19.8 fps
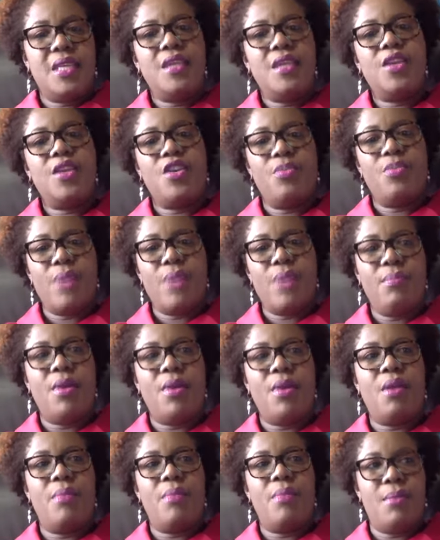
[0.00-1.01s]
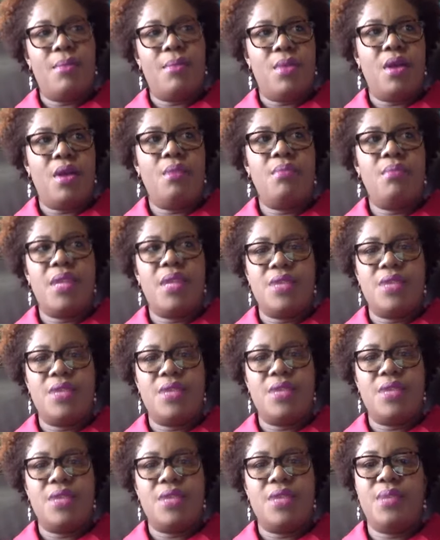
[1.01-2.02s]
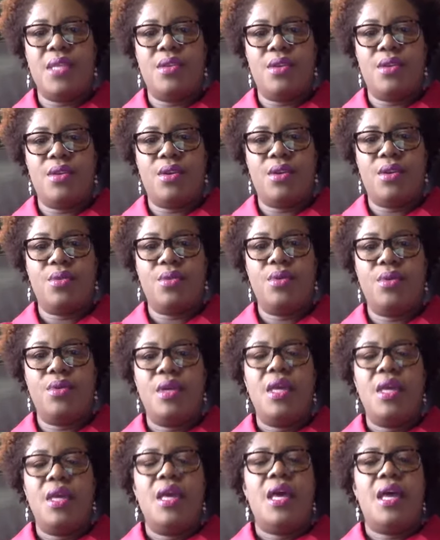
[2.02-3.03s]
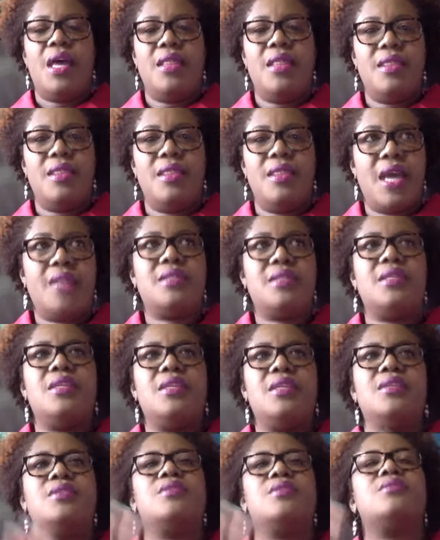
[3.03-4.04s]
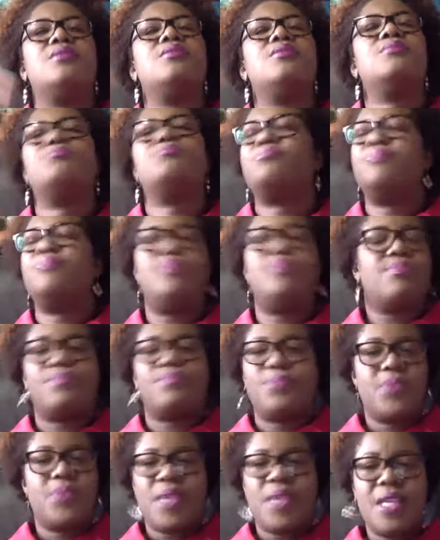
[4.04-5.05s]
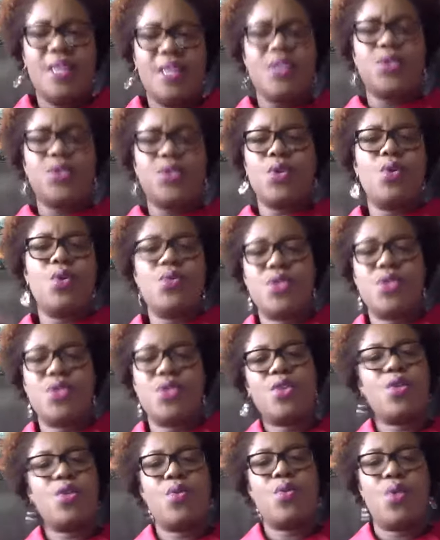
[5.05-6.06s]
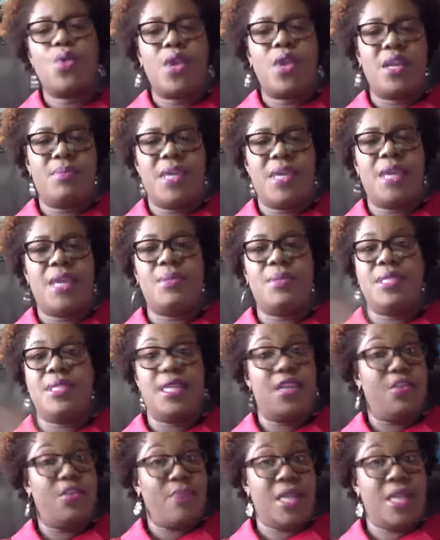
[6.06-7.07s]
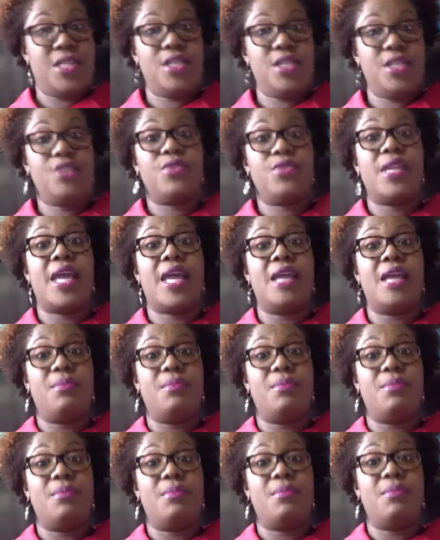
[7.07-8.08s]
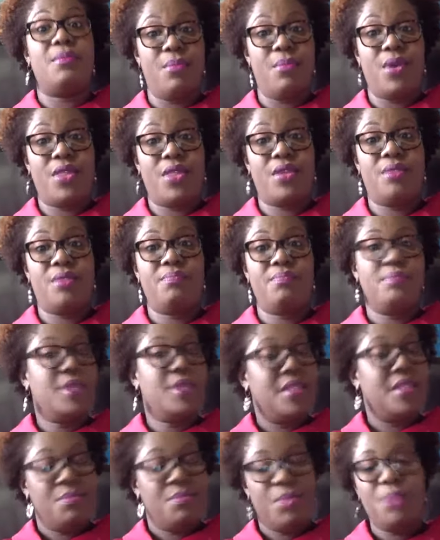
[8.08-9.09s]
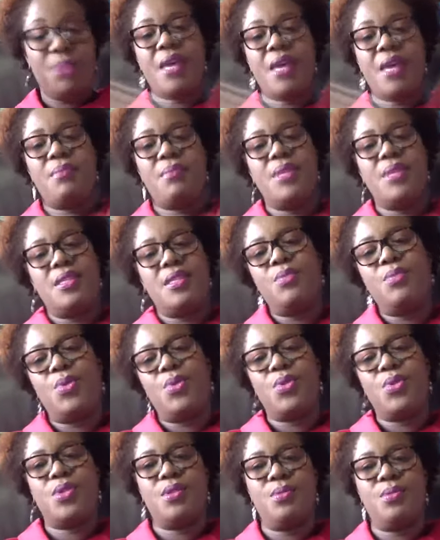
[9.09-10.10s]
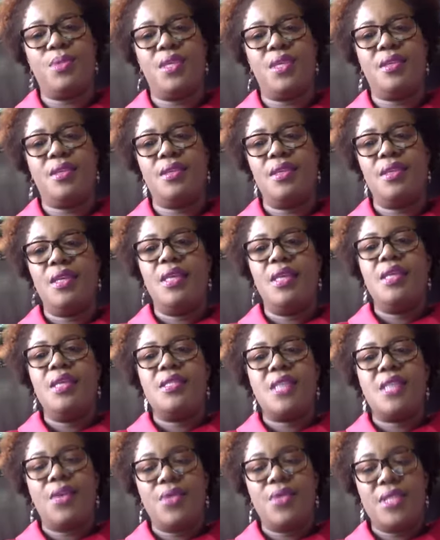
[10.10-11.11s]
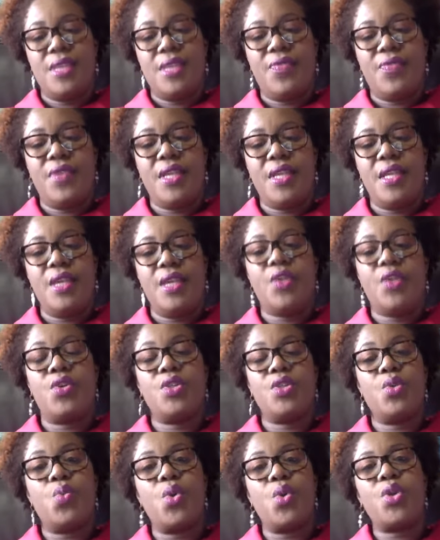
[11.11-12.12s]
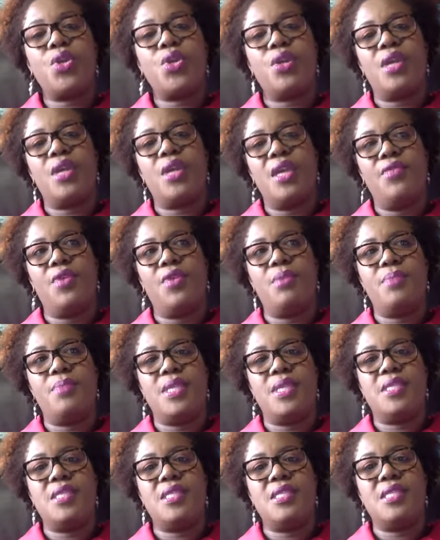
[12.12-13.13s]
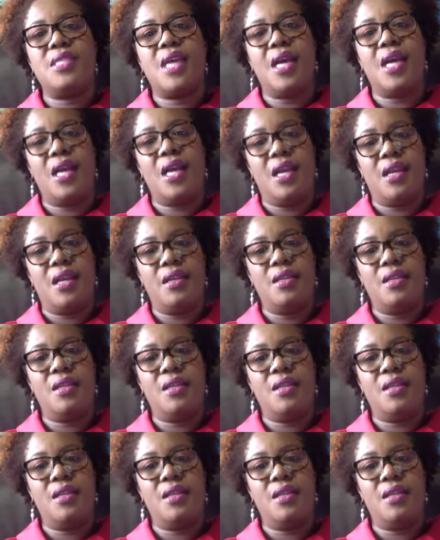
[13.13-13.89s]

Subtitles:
care of my mom. My mom lives with me now. And that is so rewarding, being able to take care of my children and my mother. People that means the most to me. So I would definitely encourage you to work your Avon business hard.